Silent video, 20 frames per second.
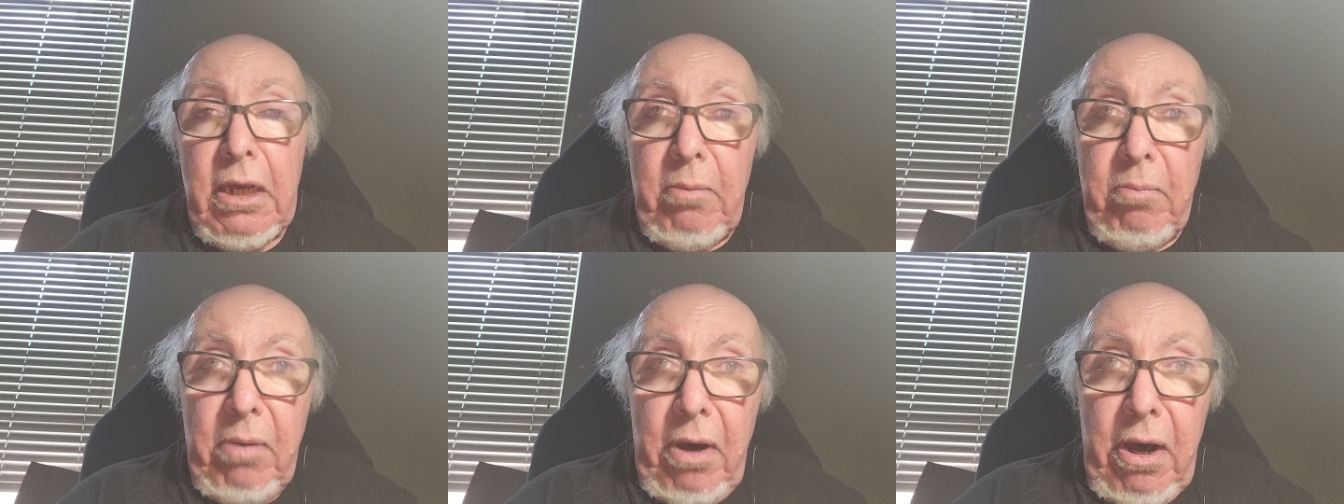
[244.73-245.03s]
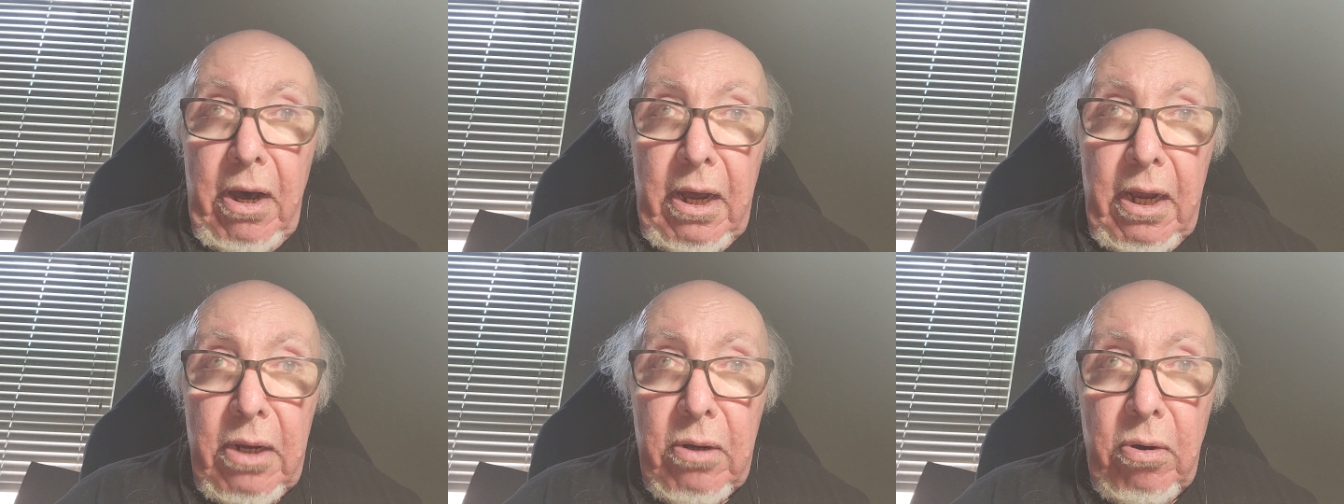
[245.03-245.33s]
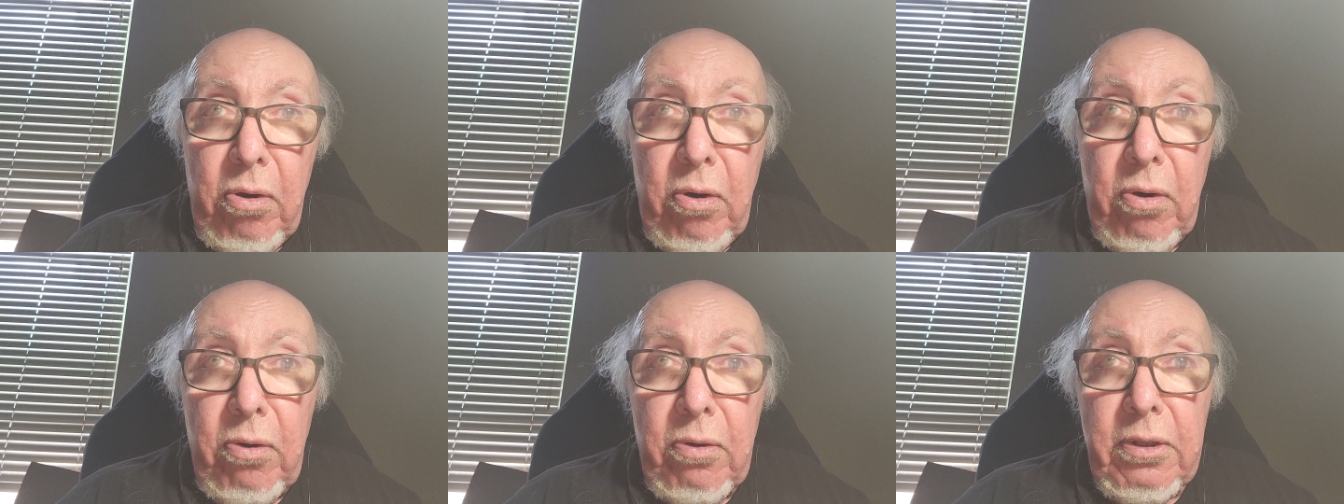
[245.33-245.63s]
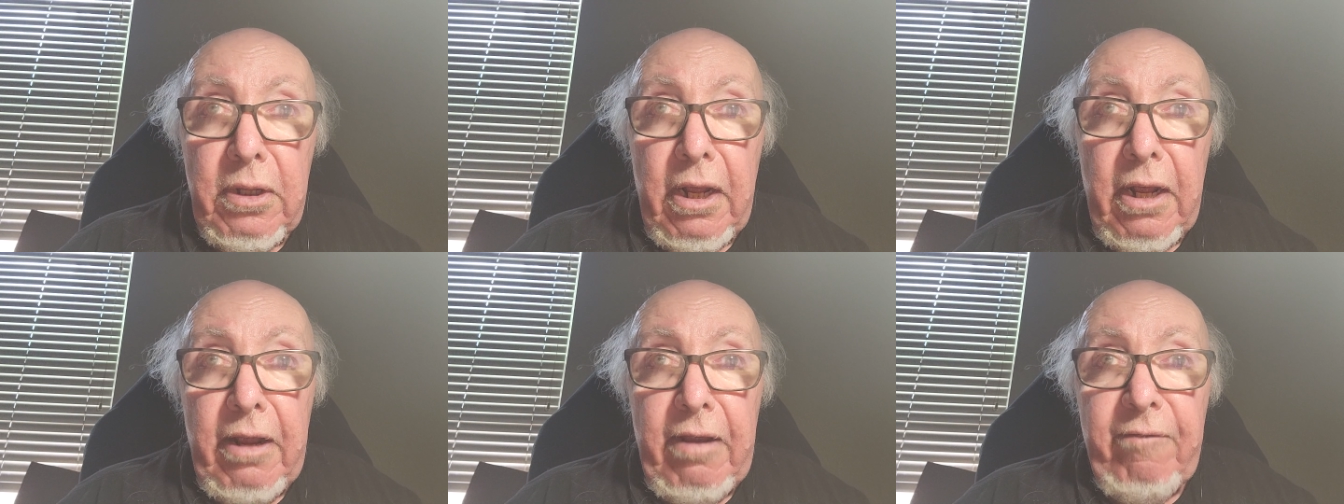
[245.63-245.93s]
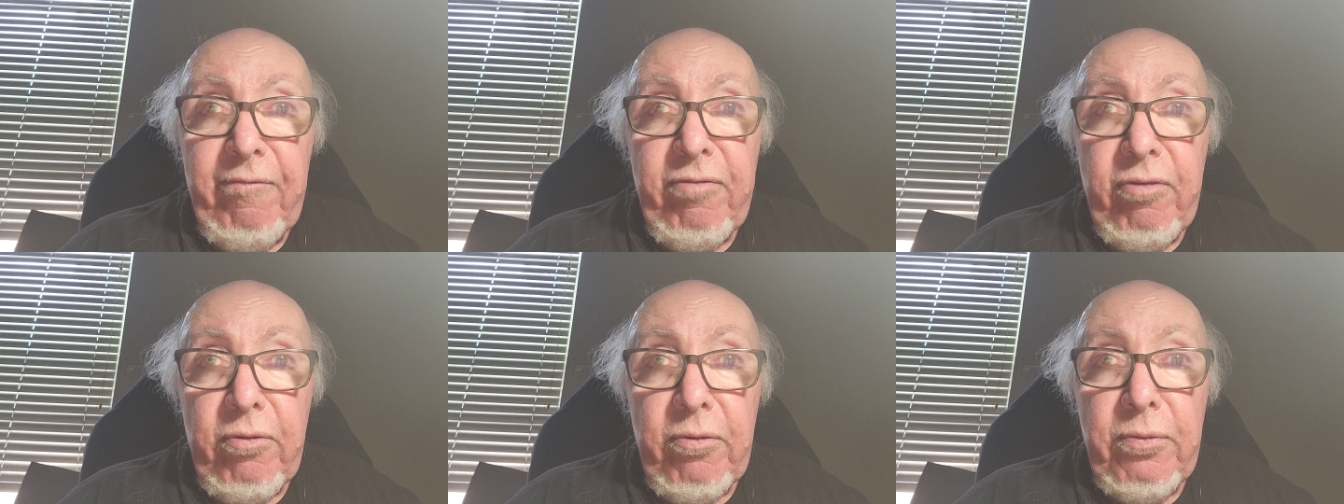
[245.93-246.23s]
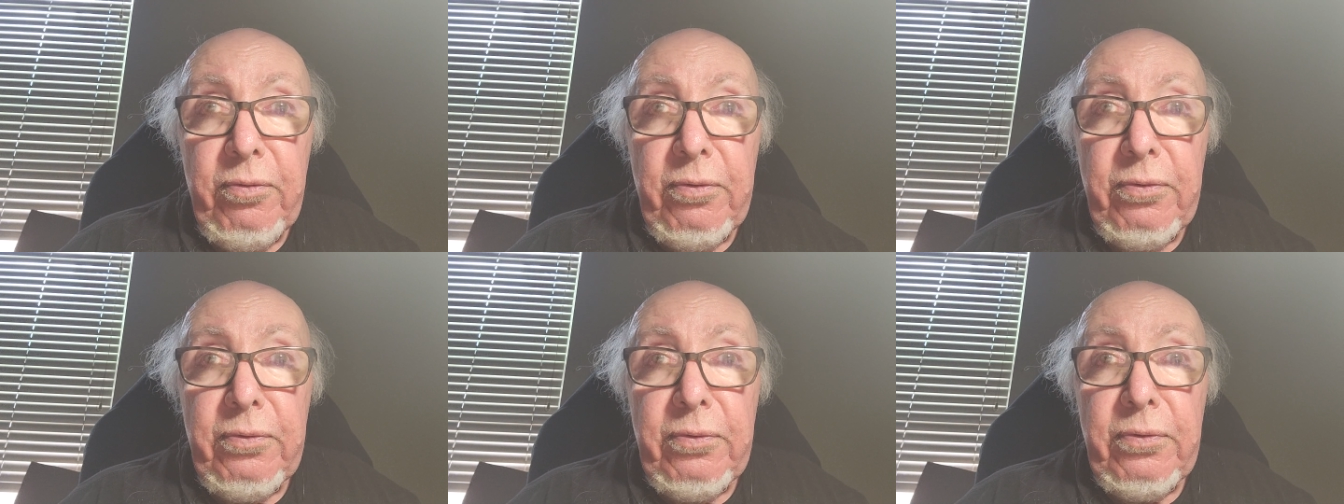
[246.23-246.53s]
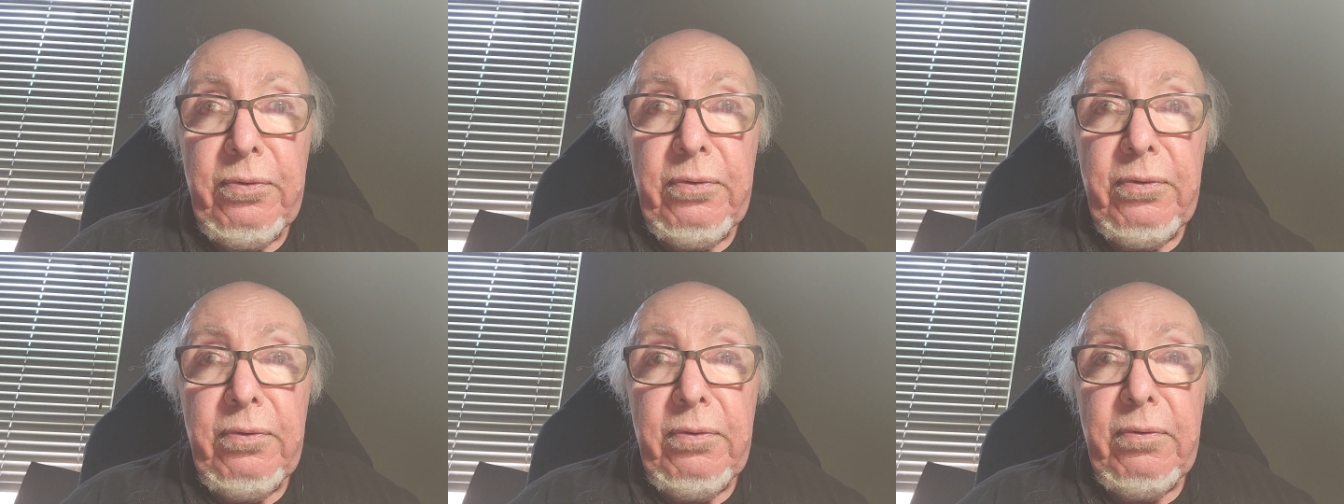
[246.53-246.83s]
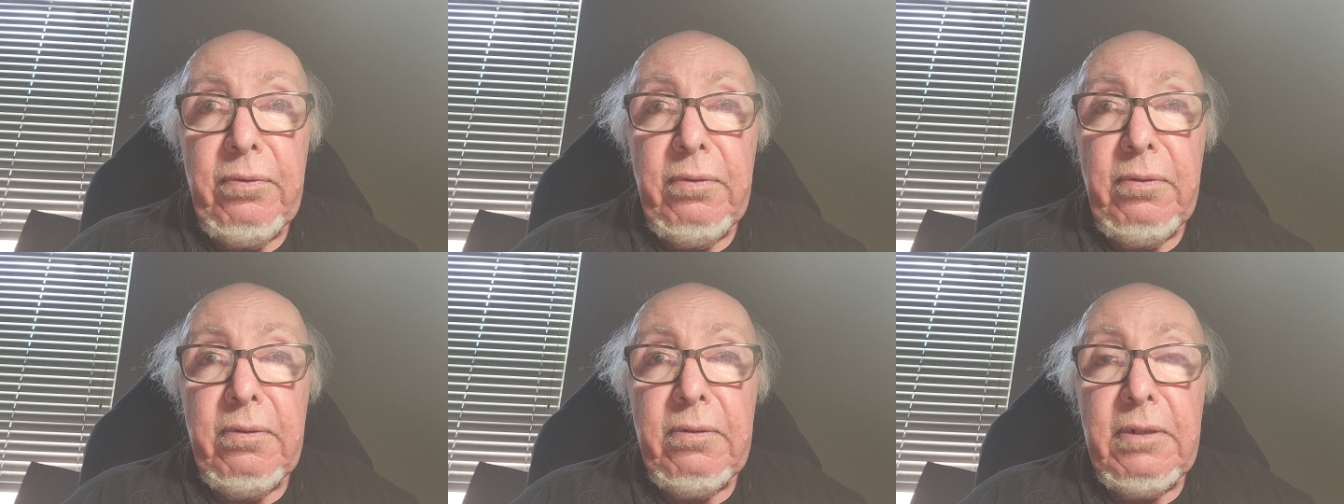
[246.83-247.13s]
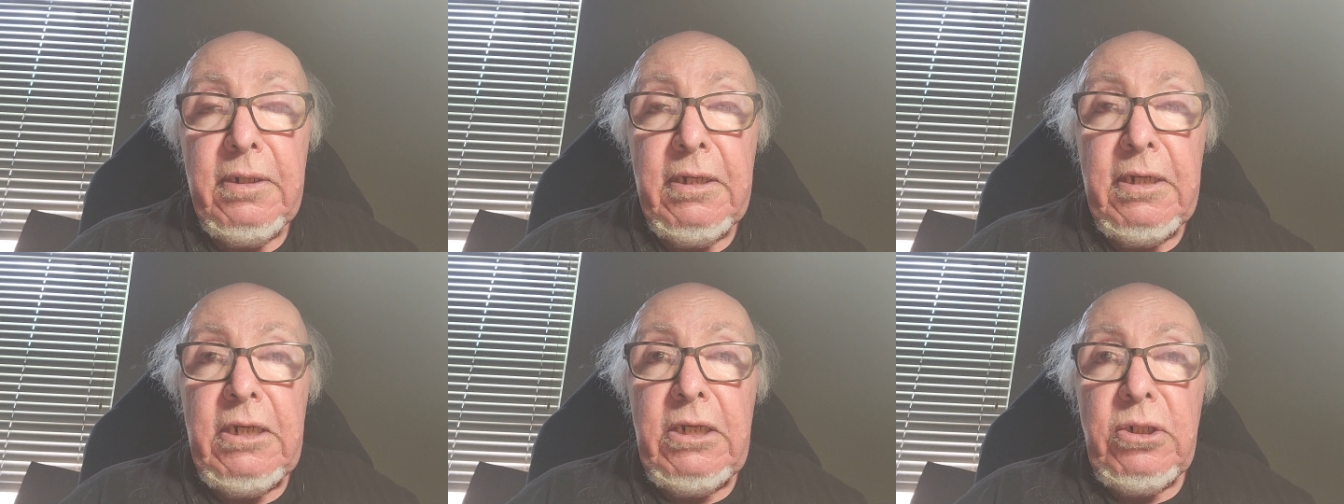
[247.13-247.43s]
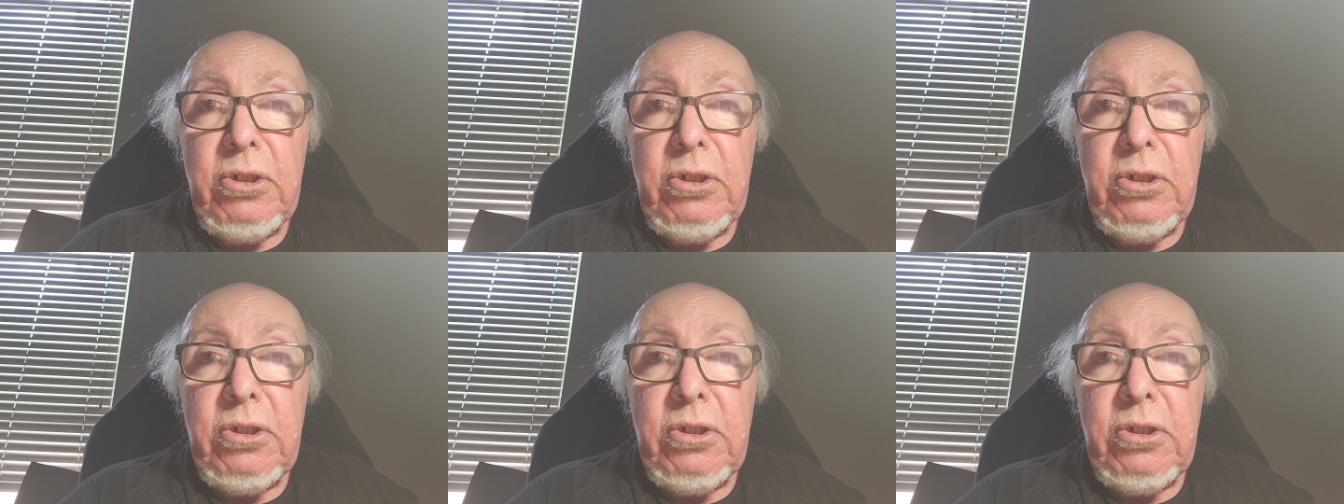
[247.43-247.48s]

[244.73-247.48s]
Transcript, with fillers: my whole life through.